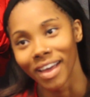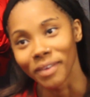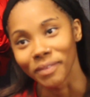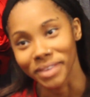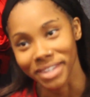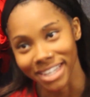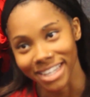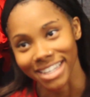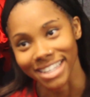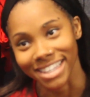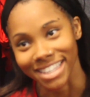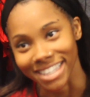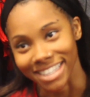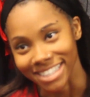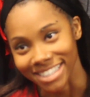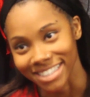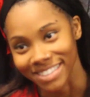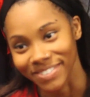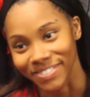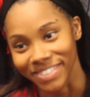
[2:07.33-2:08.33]
We needed
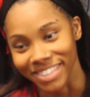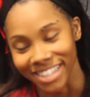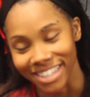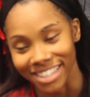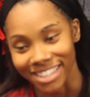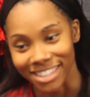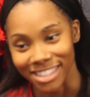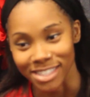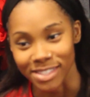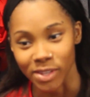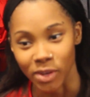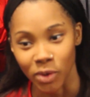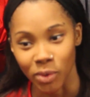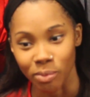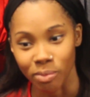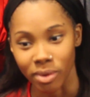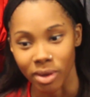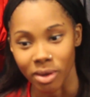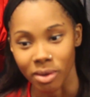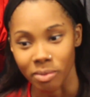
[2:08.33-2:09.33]
this. We needed these
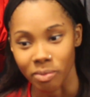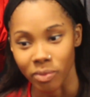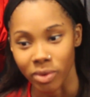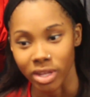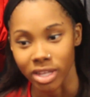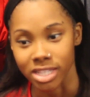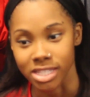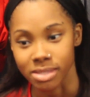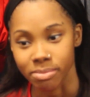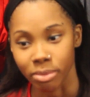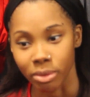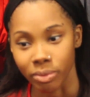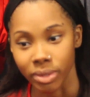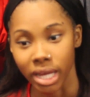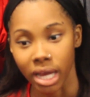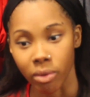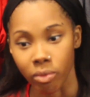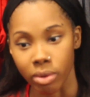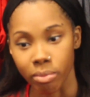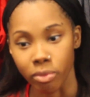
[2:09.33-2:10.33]
home wins, but
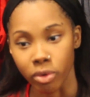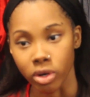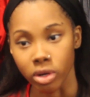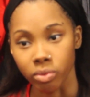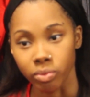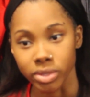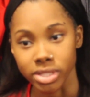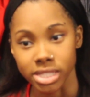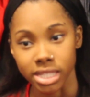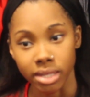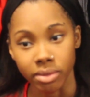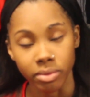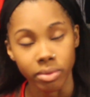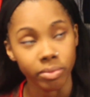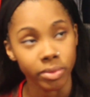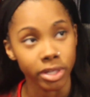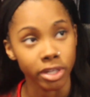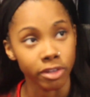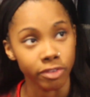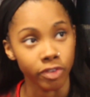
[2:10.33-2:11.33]
we got one more on Wednesday
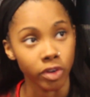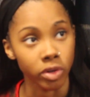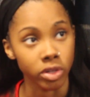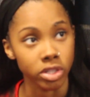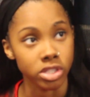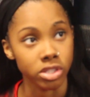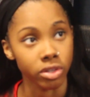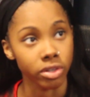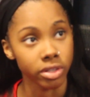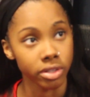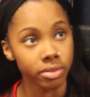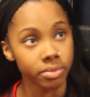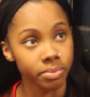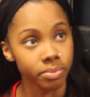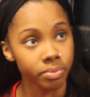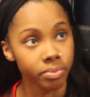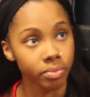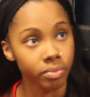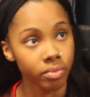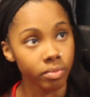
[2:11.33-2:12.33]
we need to focus on.